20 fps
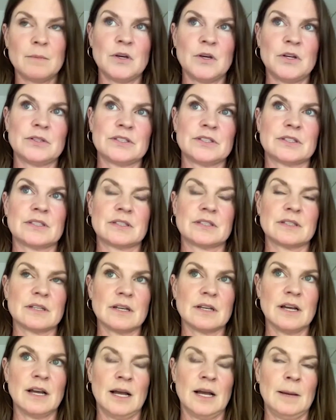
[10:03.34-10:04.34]
most
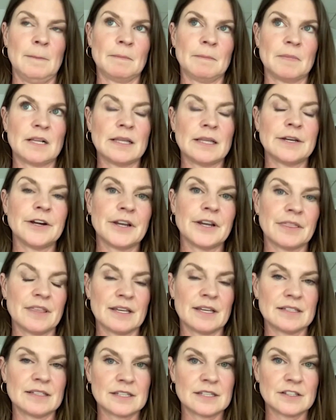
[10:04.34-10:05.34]
um, glaring
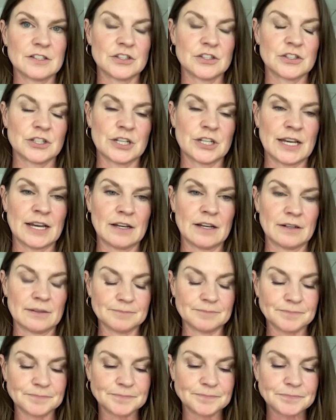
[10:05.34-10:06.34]
things that stood out
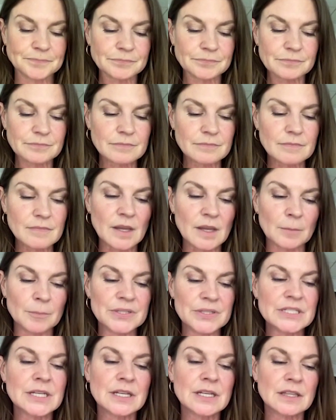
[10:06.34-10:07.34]

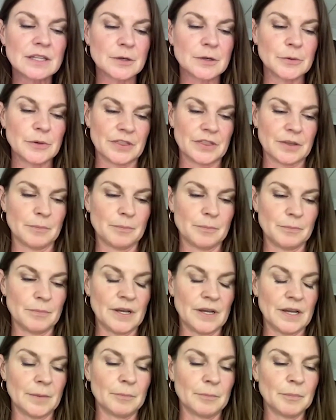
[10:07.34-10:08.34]
particularly with a,
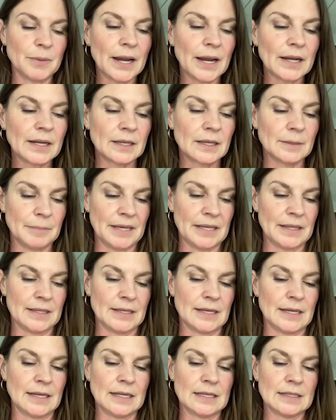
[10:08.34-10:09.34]
a pregnant
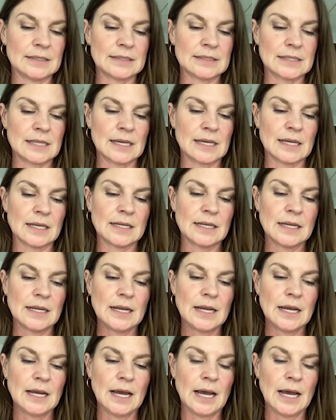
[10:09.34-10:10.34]
belly is that
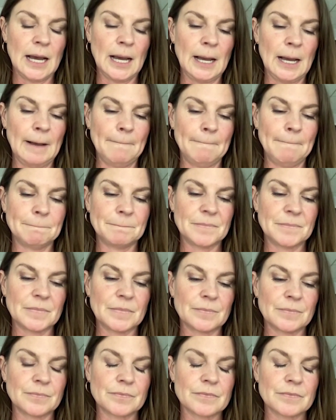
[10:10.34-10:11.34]
um,
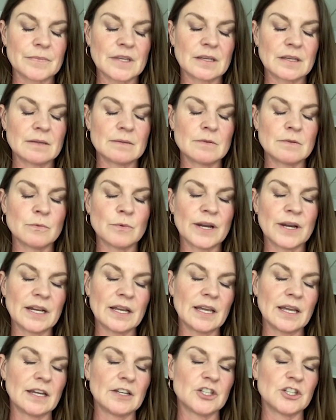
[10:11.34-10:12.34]

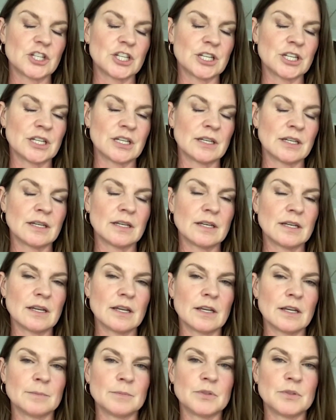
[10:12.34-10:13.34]
radiation
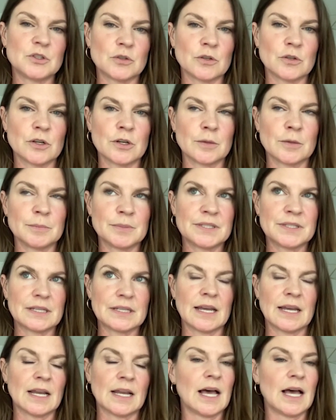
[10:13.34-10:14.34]
absorbs
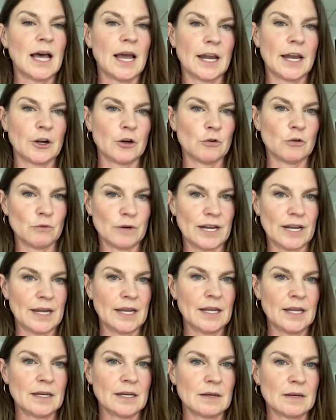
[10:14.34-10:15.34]
at a higher
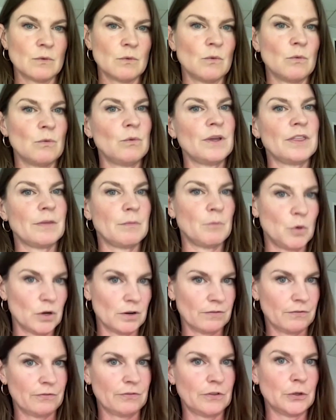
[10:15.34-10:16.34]
rate with more
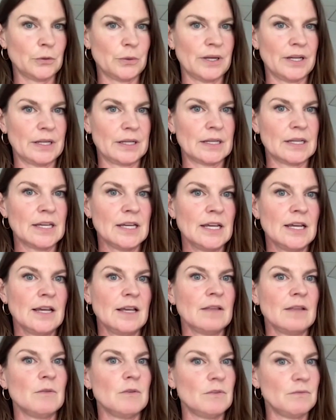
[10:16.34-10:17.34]
fluid.
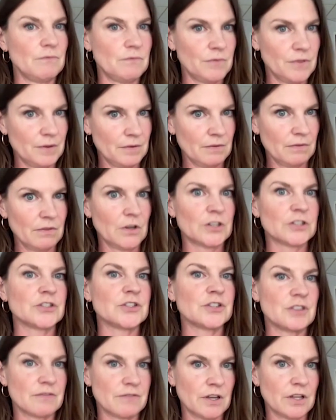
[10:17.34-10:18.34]
The, the
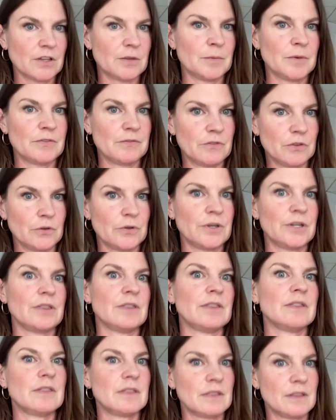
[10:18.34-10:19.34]
larger the volume of
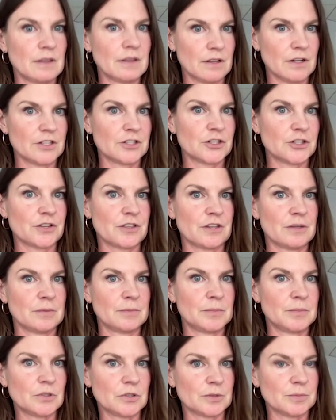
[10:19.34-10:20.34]
fluid, the larger the
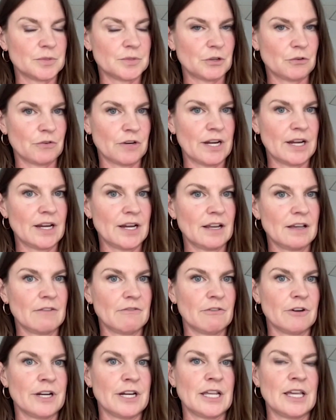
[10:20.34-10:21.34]
absorption rate mm. of
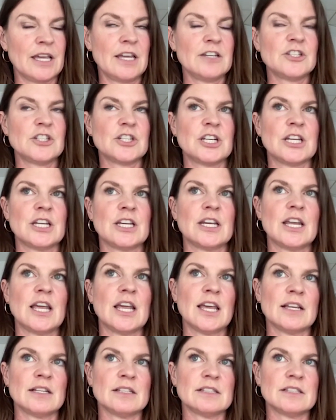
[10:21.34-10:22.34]
radiation.
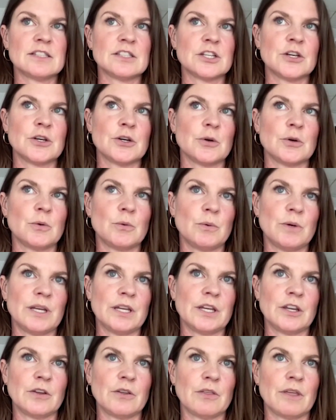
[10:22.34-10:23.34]
And so
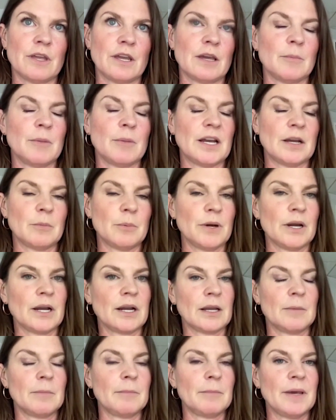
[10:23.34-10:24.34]
when you think about a
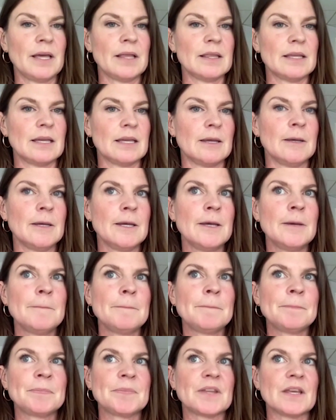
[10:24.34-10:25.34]
pregnant belly,
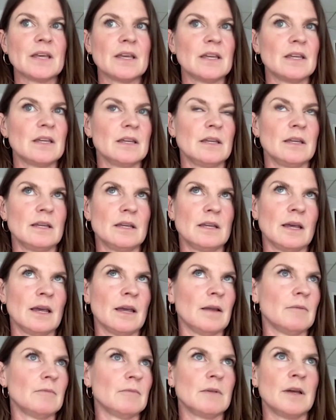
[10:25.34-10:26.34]

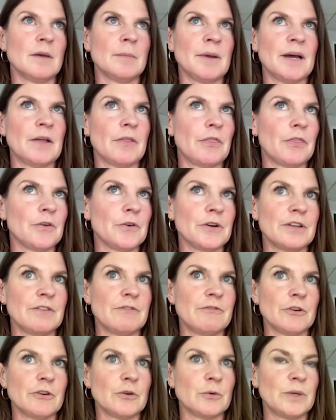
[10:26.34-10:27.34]
at about
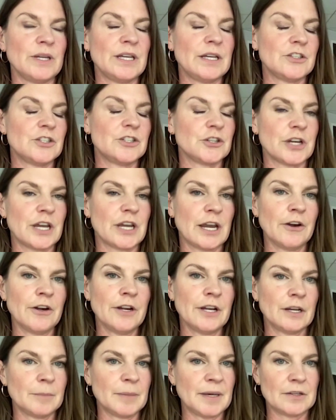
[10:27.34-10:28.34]
34 weeks, you're
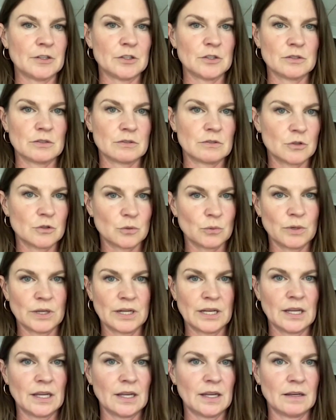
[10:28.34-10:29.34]
carrying about
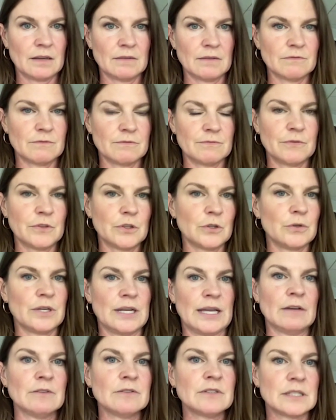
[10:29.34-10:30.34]
20 fluid
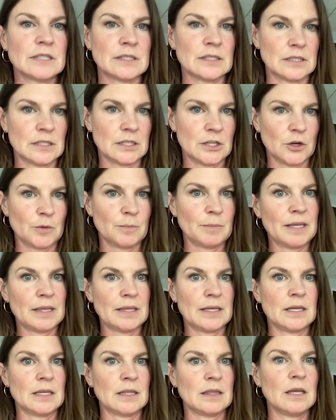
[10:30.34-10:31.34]
ounces in your
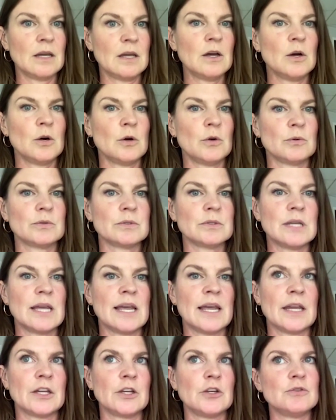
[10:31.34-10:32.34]
belly alone,
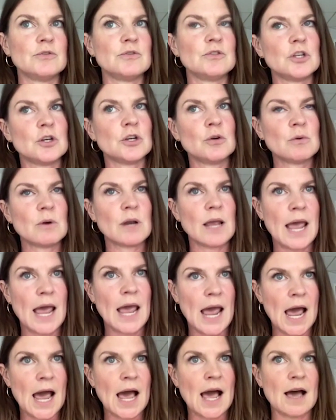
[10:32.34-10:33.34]
and you don't
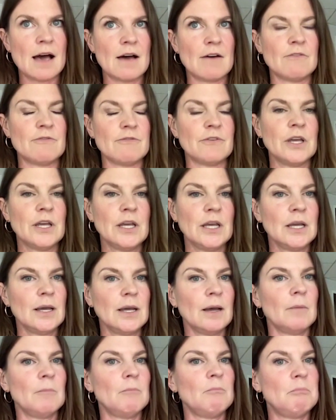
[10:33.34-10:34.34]
have,
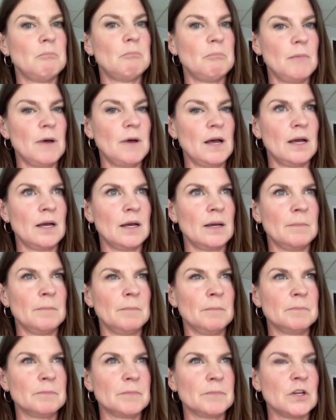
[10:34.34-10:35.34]

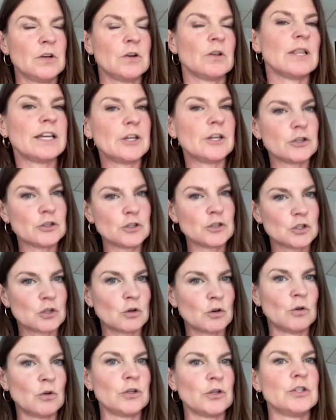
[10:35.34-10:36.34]
um, you know, like your
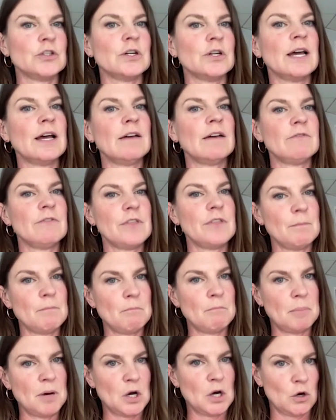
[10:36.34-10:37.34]
skull, you don't have the
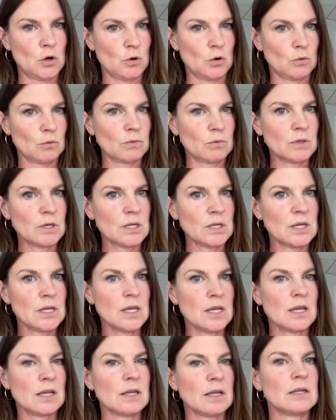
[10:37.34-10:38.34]
bone
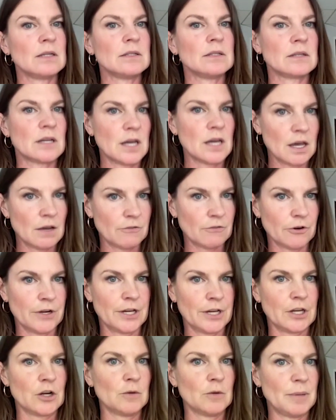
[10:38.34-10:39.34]

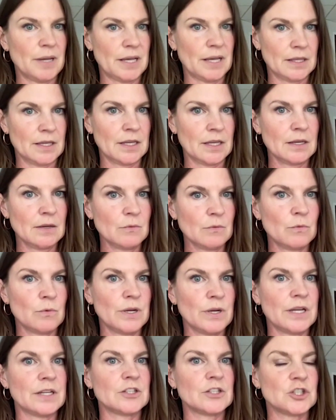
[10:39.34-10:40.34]
covering your belly,
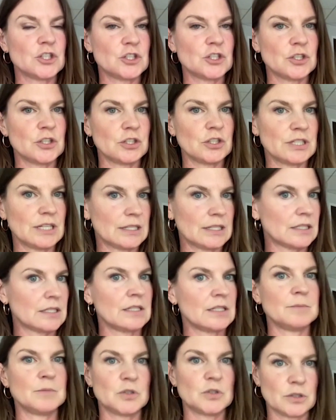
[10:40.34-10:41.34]
which doesn't
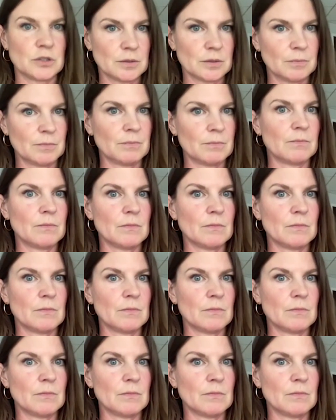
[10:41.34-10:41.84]
absorb